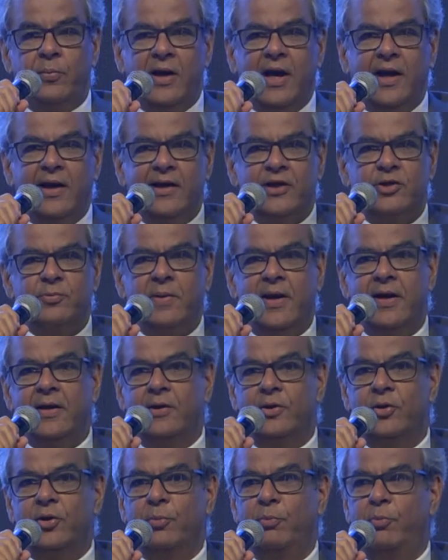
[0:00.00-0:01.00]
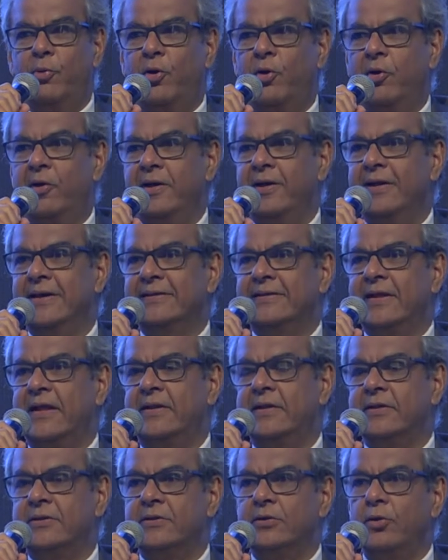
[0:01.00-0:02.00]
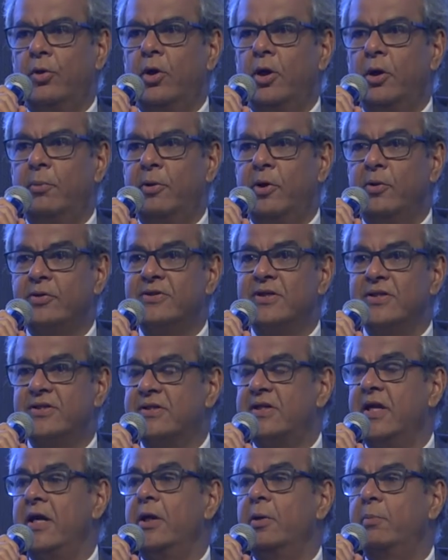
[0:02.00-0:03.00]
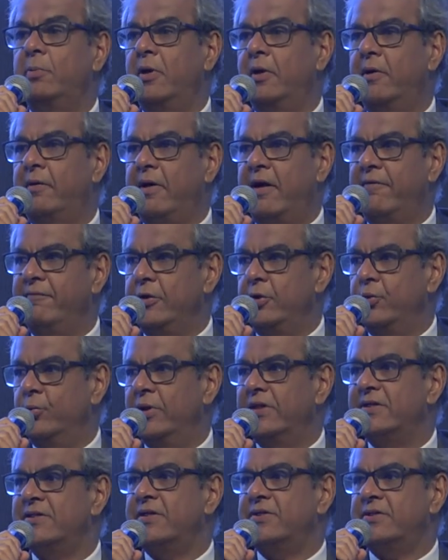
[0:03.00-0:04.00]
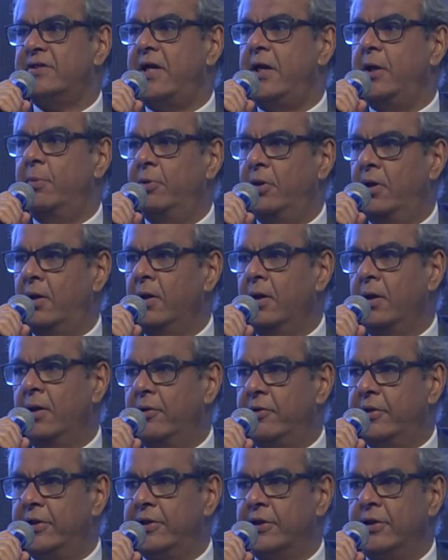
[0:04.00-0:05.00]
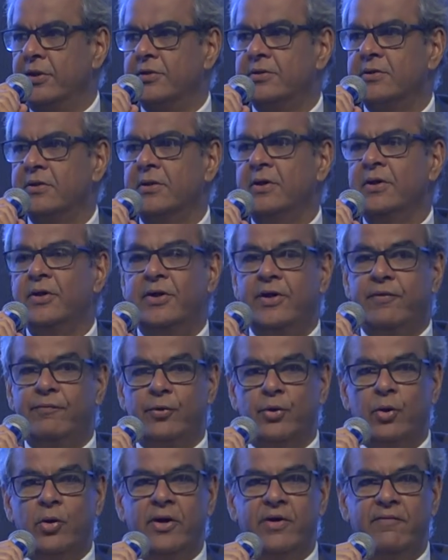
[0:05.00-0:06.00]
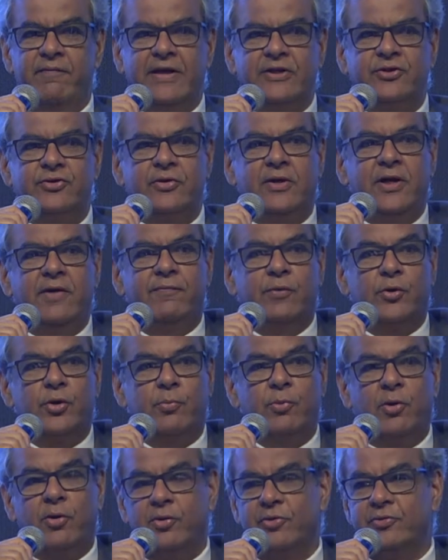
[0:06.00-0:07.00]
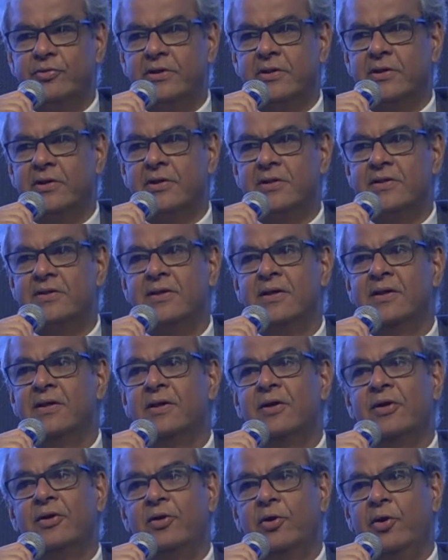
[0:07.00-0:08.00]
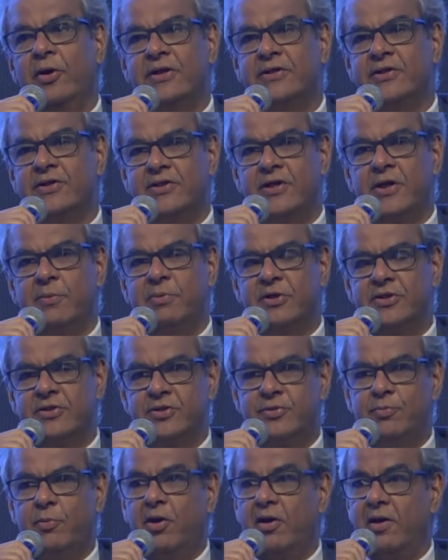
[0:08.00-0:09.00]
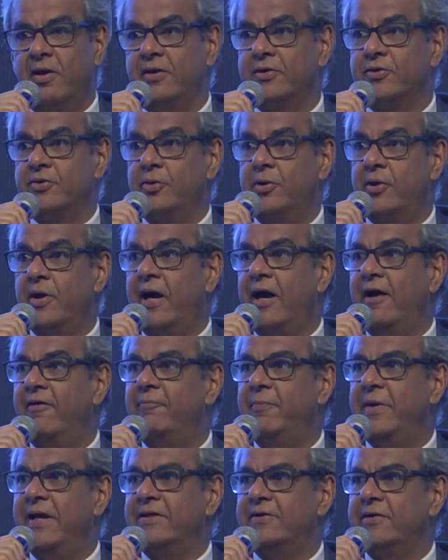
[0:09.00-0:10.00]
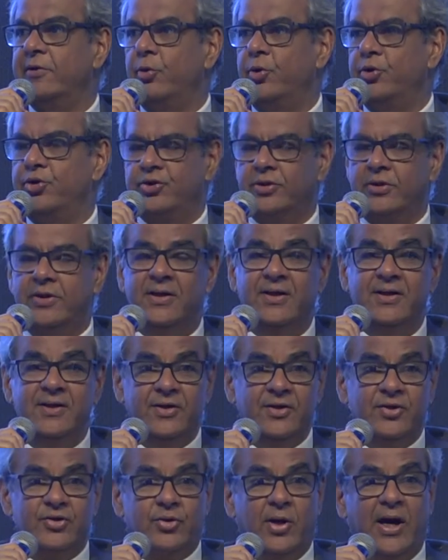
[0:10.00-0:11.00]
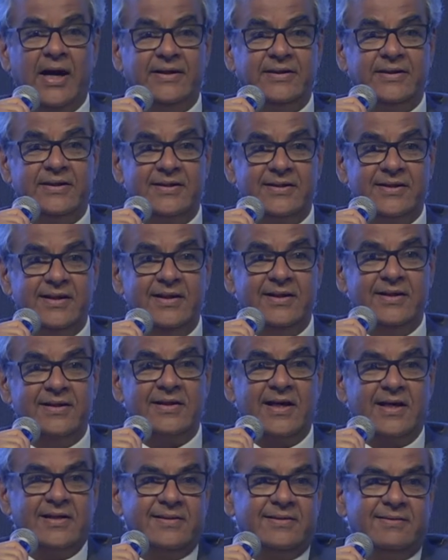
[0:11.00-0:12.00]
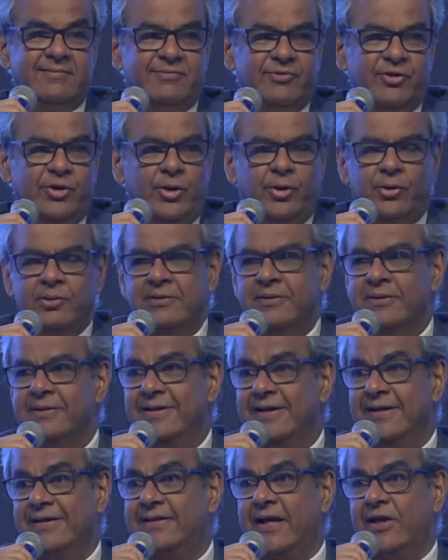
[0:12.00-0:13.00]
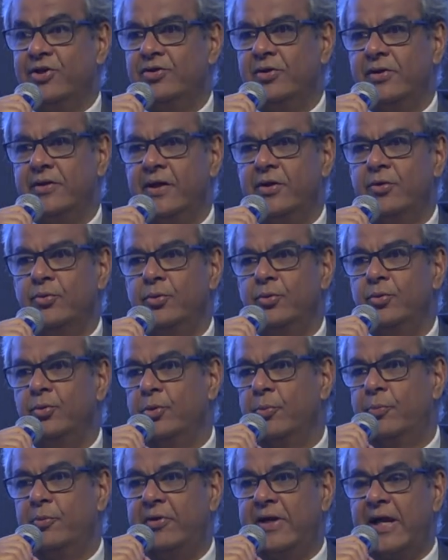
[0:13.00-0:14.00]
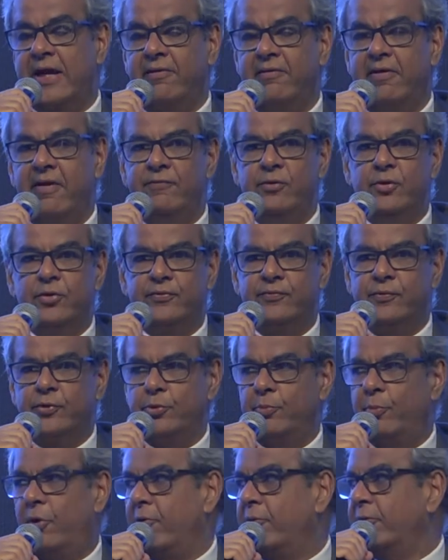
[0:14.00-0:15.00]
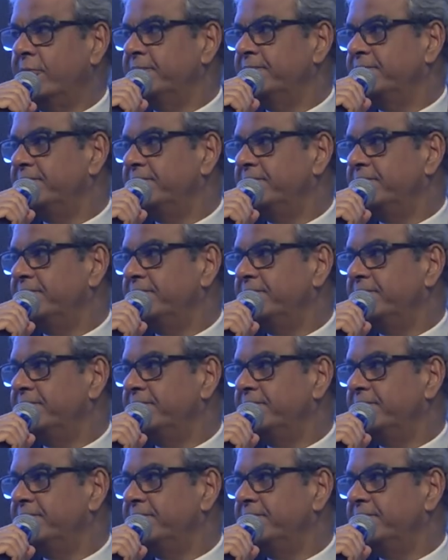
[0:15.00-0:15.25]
way I explain it to the board is that this is all about sustainable revenue and sustainable returns. If you don't invest today for tomorrow's returns, your existing business model is going to have base erosion. So I just see this as, you know, essential thing to do to protect revenues for tomorrow.